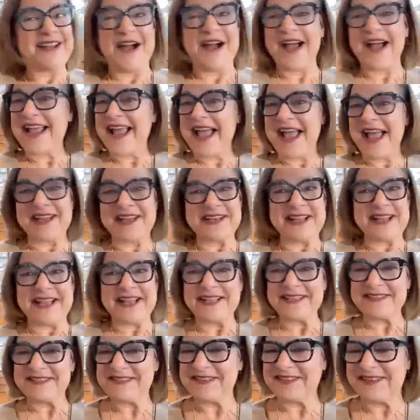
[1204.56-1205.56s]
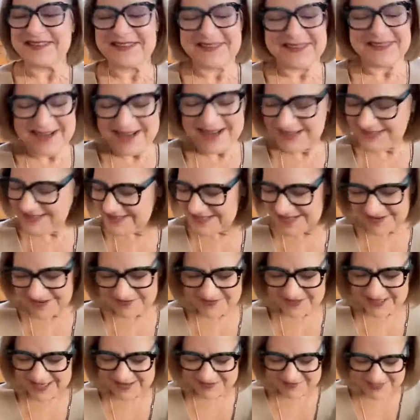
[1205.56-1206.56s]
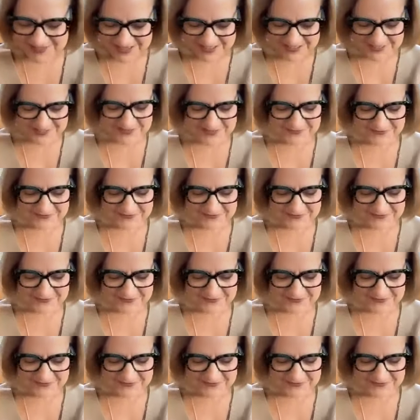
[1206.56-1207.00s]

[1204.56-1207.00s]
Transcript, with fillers: I had an answer. I definitely